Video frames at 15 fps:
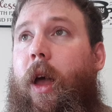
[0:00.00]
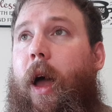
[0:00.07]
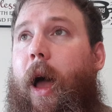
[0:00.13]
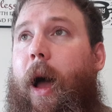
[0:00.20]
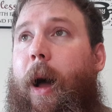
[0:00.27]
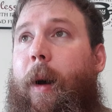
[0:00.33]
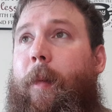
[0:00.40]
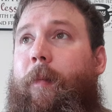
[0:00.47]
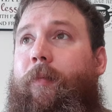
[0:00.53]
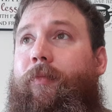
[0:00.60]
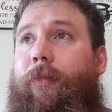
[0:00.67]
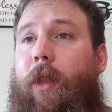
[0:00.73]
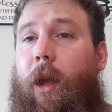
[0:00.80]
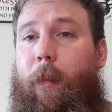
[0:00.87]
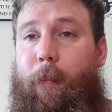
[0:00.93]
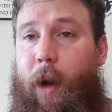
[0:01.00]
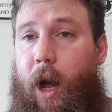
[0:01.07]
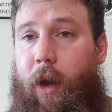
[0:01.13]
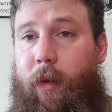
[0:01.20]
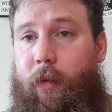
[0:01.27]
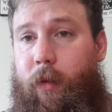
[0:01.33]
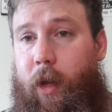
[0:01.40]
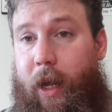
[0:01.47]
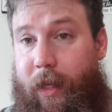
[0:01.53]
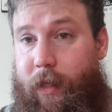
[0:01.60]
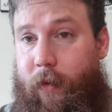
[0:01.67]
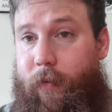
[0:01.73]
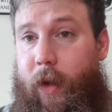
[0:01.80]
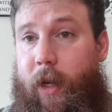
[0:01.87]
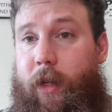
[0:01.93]
but it's
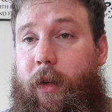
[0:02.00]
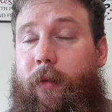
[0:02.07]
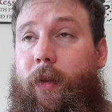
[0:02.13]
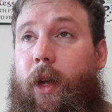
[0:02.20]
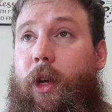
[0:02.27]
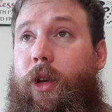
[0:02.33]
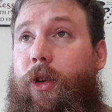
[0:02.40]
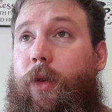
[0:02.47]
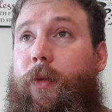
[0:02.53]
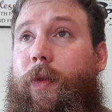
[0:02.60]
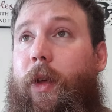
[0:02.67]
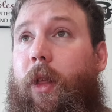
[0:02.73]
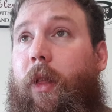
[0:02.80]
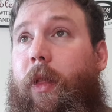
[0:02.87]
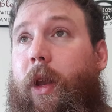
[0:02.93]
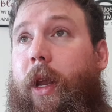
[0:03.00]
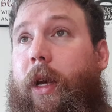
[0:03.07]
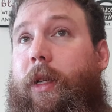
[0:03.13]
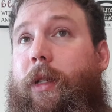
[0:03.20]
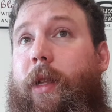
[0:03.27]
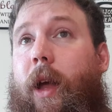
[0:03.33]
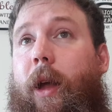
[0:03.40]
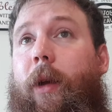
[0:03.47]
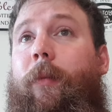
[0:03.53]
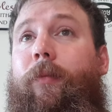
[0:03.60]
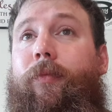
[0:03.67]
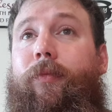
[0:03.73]
effective and you do feel it the next day.